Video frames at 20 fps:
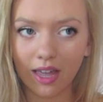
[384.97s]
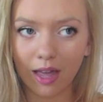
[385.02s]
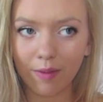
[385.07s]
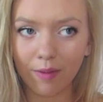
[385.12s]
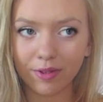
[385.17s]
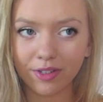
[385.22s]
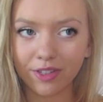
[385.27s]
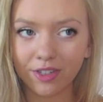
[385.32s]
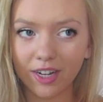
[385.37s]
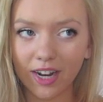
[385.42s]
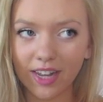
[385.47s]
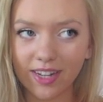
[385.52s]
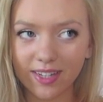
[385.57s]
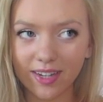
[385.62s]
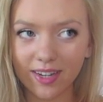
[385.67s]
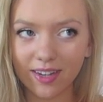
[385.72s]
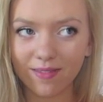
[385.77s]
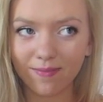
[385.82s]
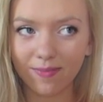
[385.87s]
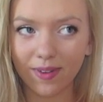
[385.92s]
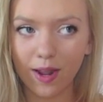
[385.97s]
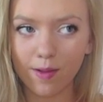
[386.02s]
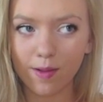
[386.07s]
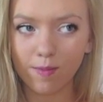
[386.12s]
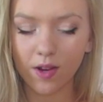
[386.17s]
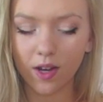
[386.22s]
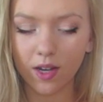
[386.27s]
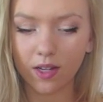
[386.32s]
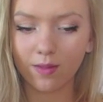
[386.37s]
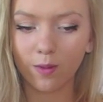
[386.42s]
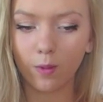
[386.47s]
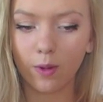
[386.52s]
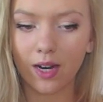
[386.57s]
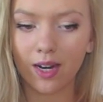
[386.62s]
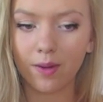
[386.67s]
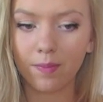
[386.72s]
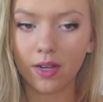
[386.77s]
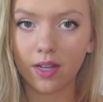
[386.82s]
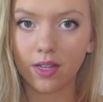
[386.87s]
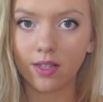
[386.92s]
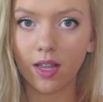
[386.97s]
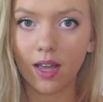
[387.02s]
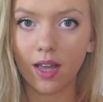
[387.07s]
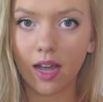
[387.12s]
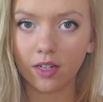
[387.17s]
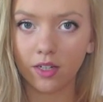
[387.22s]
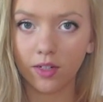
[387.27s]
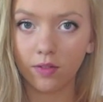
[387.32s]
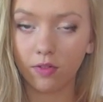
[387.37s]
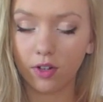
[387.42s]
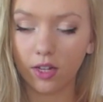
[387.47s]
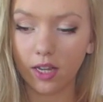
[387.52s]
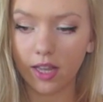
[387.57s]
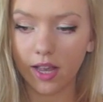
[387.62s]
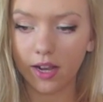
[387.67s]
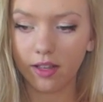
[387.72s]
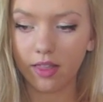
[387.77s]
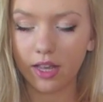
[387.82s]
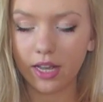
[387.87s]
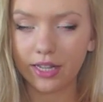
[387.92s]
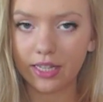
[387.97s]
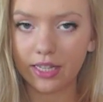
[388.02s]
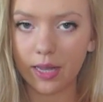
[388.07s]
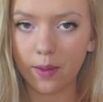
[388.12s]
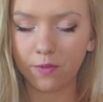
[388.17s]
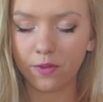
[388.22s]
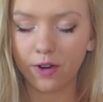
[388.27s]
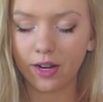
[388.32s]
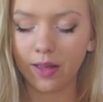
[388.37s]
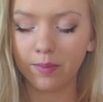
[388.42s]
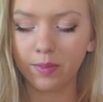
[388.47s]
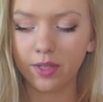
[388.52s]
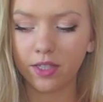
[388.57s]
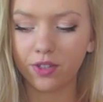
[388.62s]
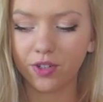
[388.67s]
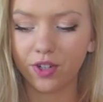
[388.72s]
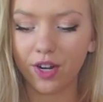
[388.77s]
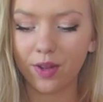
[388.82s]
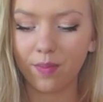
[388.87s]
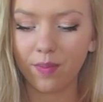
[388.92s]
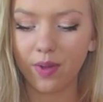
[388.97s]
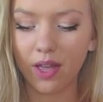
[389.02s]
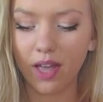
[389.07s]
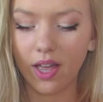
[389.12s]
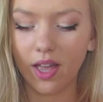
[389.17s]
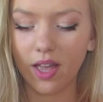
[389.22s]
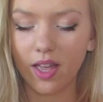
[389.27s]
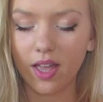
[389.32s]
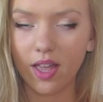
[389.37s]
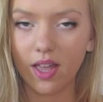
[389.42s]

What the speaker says: Chemistry, I didn't, but I'm not as worried because I actually really like the exam for chemistry, but